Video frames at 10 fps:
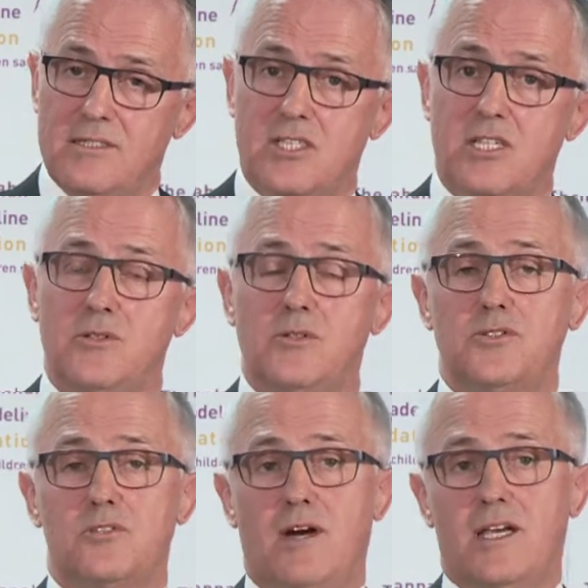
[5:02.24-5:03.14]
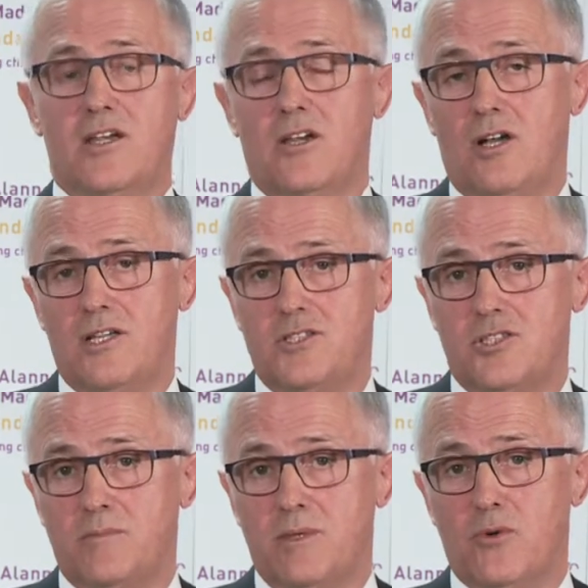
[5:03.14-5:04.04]
skills, greater knowledge
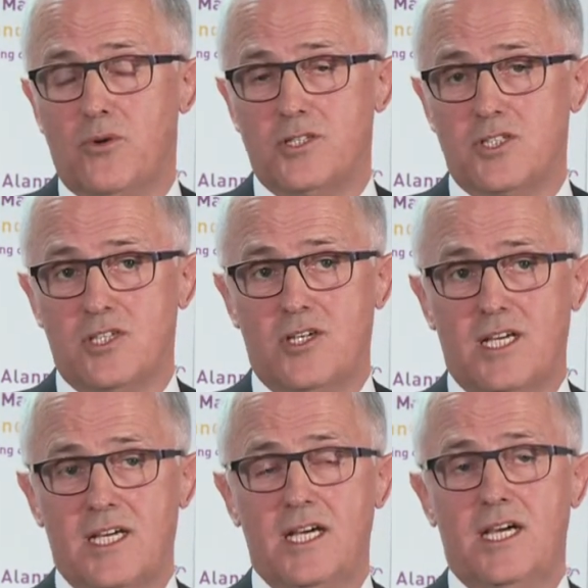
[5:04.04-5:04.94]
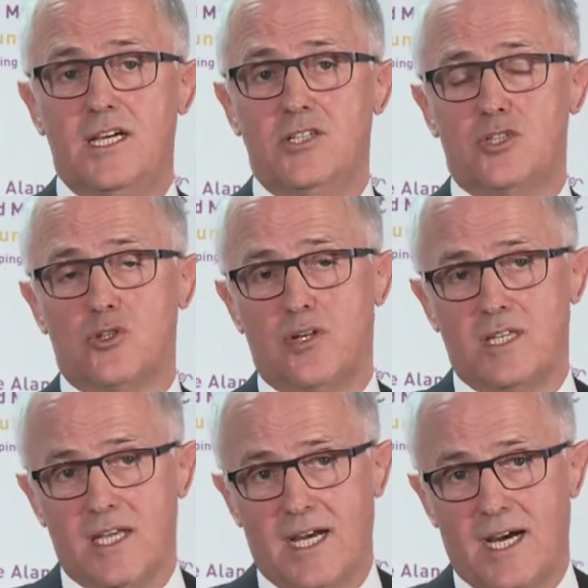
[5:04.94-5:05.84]
to be more discerning,
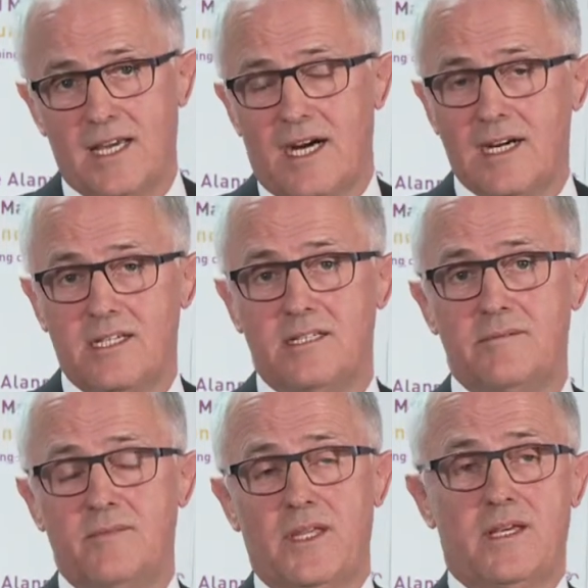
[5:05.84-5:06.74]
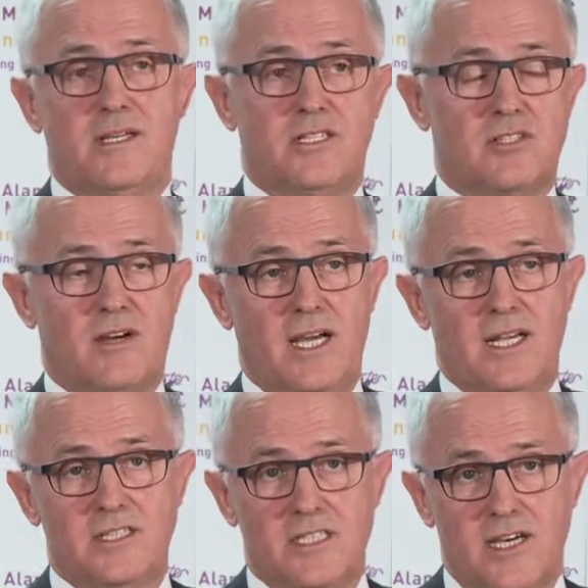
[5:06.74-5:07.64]
ensuring that our younger
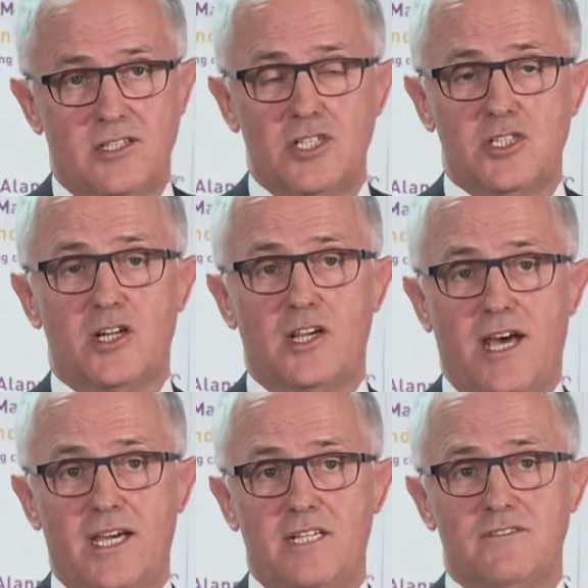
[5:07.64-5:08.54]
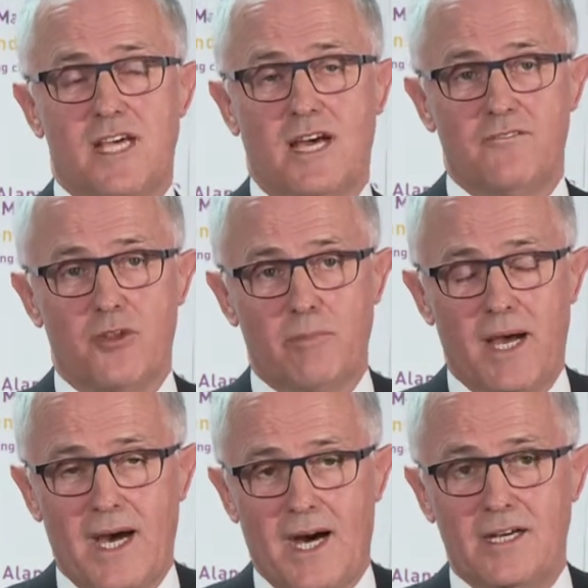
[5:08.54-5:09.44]
Australians are digital natives, have the
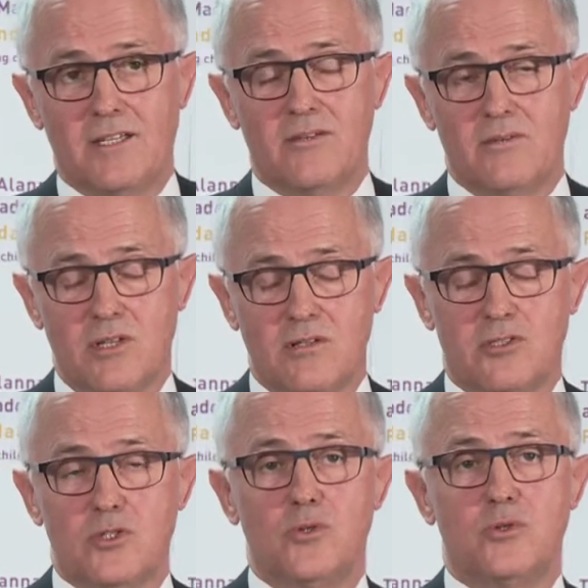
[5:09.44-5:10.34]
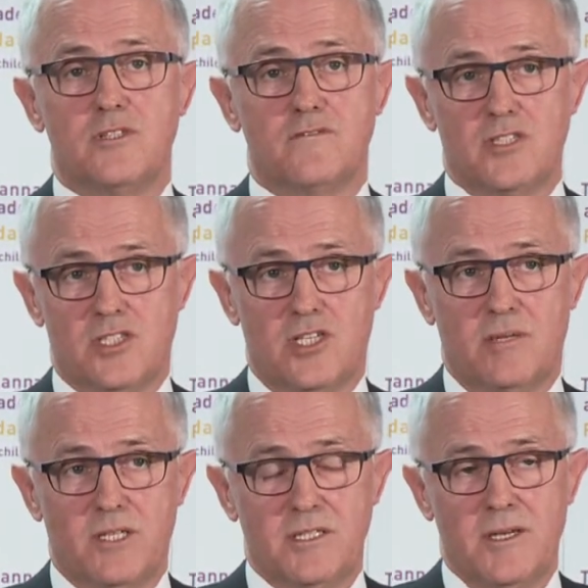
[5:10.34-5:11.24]
power, the tools of
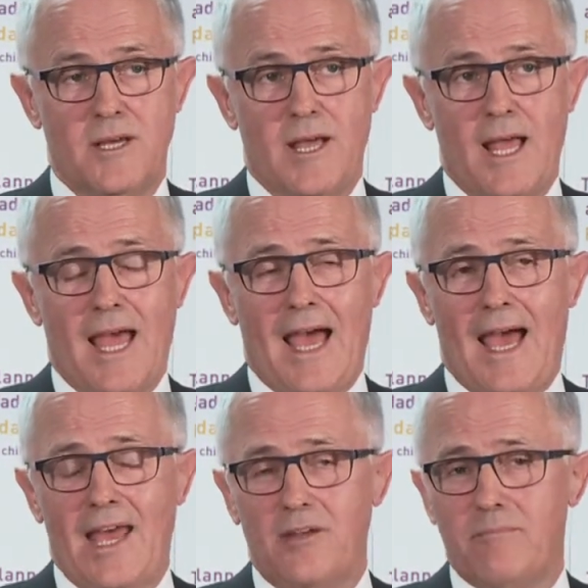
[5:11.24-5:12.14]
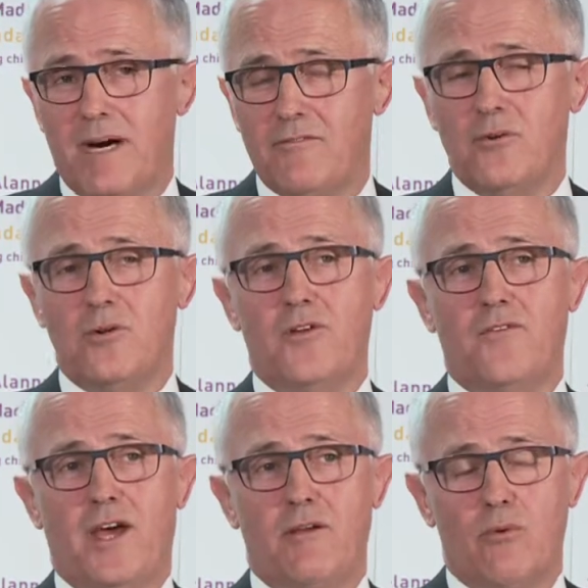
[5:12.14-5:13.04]
discernment, and above all
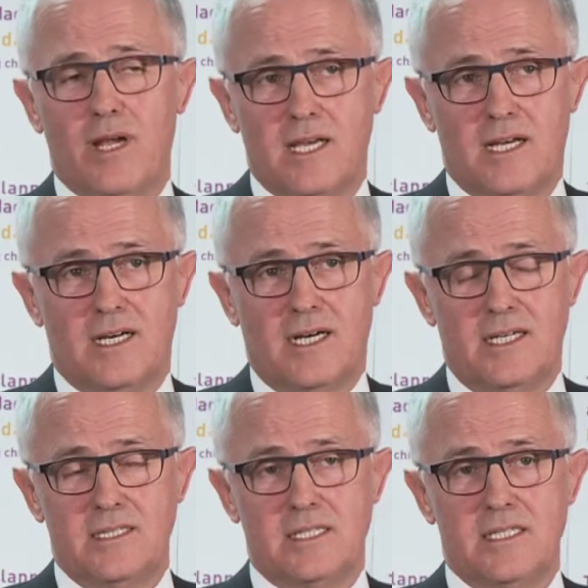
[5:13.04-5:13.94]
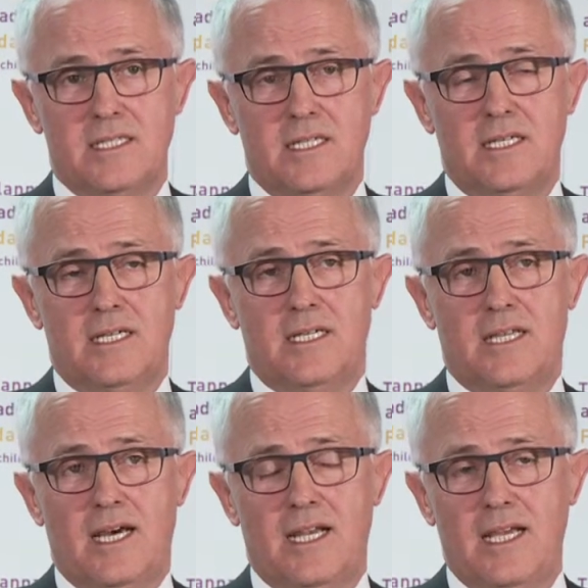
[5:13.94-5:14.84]
that they recognise
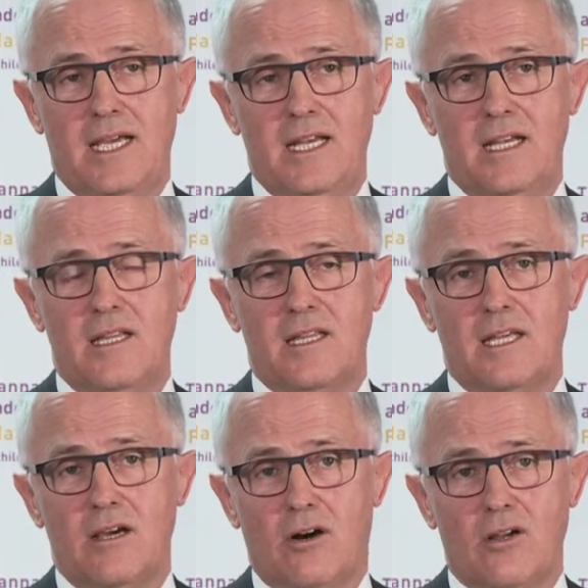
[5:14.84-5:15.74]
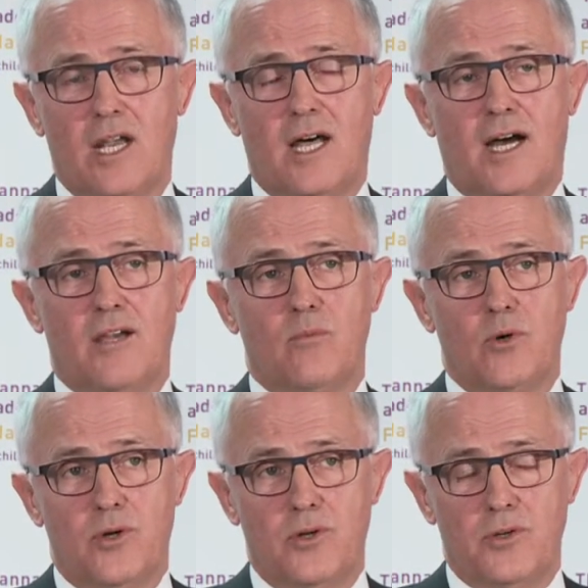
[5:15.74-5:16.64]
that in the online
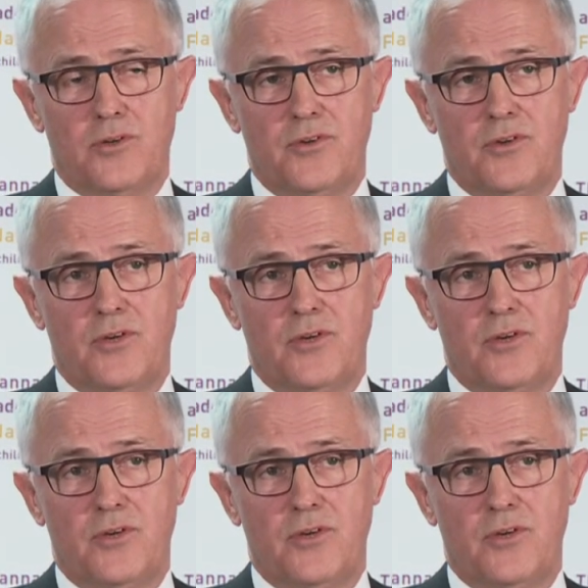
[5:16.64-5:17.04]
world